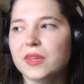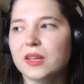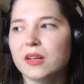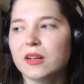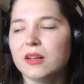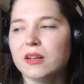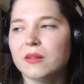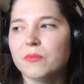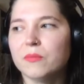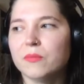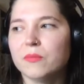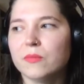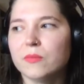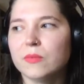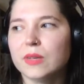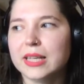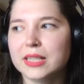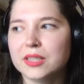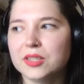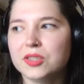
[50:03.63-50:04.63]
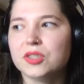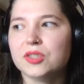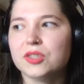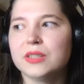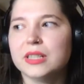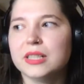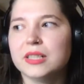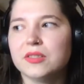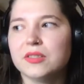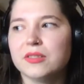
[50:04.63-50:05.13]
um,
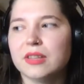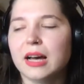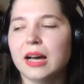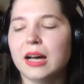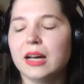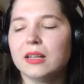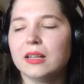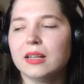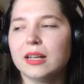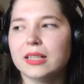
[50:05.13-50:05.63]
history to that.